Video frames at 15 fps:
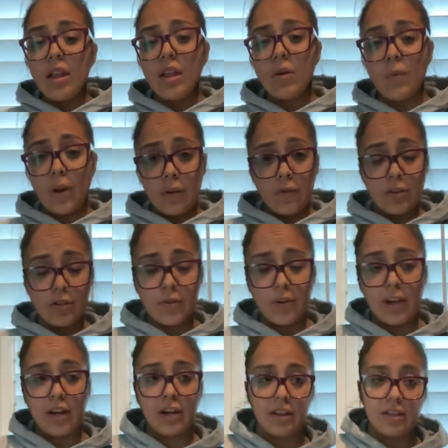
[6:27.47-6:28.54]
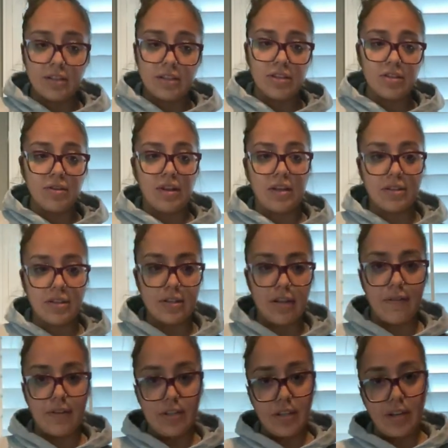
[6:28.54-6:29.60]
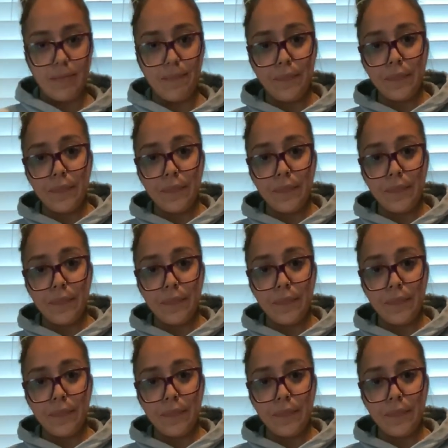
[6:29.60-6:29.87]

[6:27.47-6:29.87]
When I first created this in 2017,